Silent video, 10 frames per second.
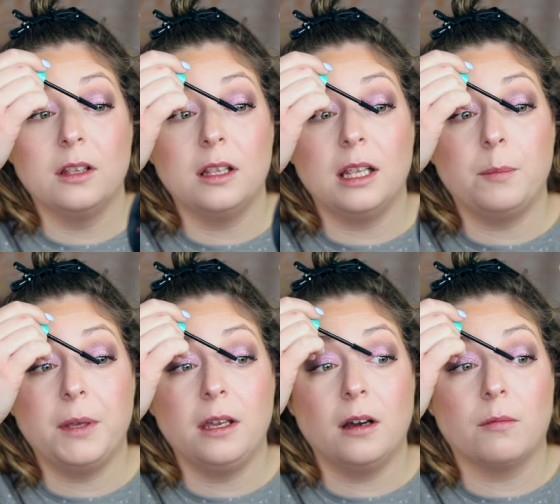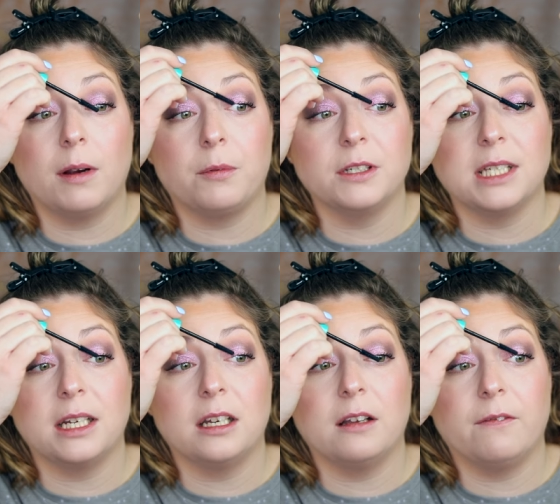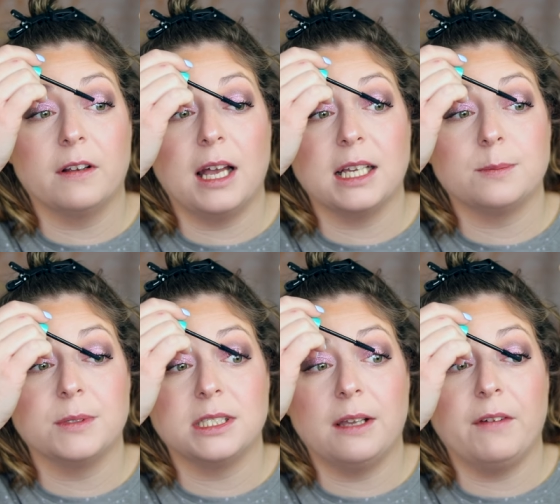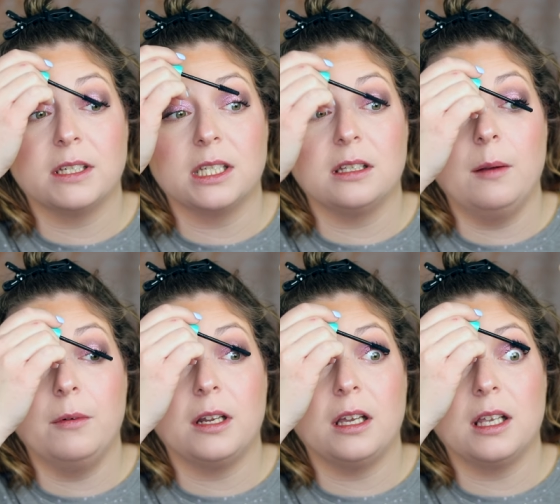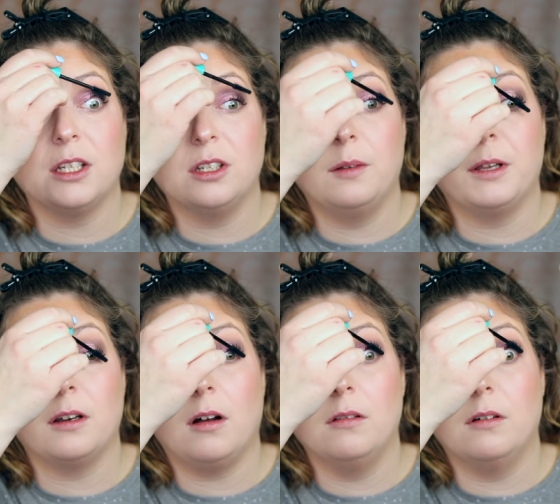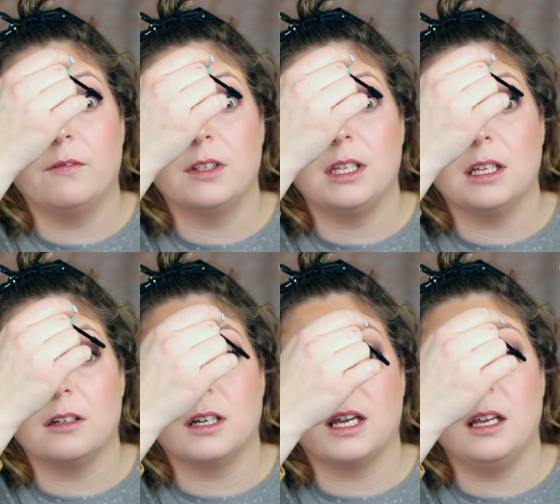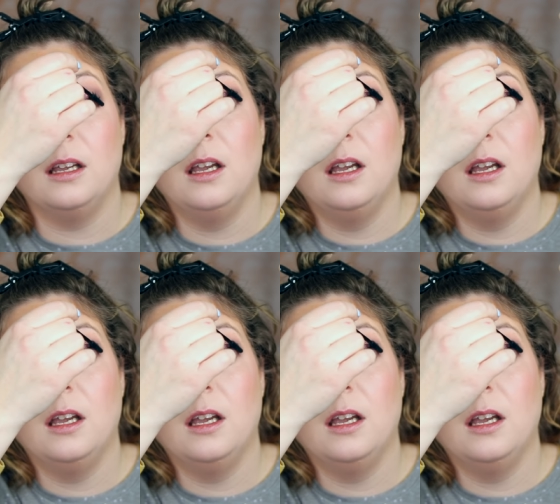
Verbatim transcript: the P R representative for that specific celebrity, they should have been all over the internet,